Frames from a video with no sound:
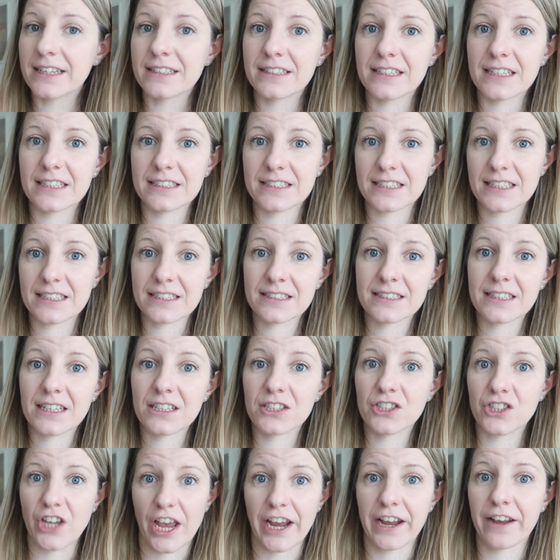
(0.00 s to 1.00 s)
This is
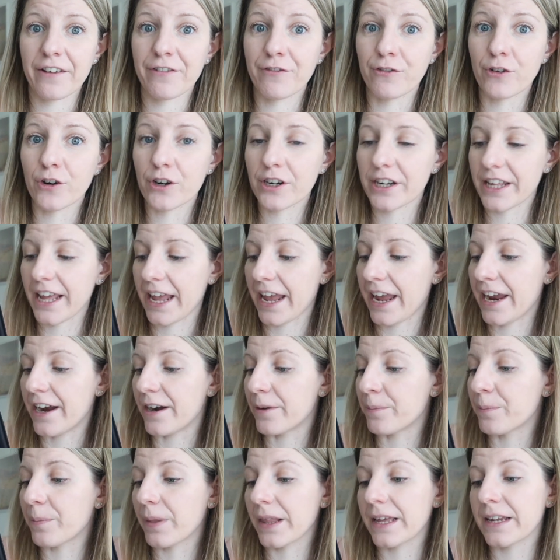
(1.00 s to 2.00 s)
the jack for the
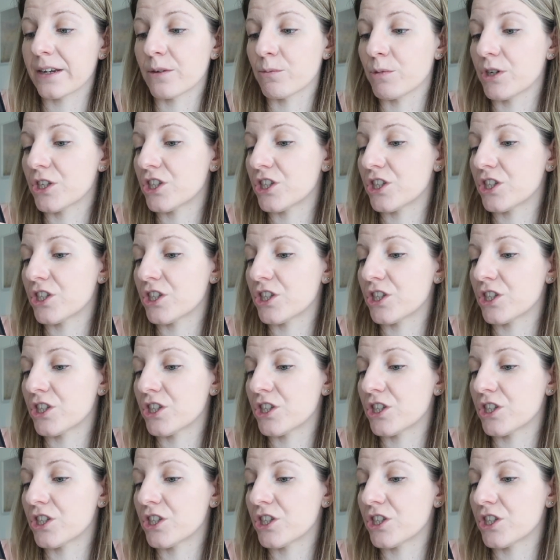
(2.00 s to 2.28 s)
airplane,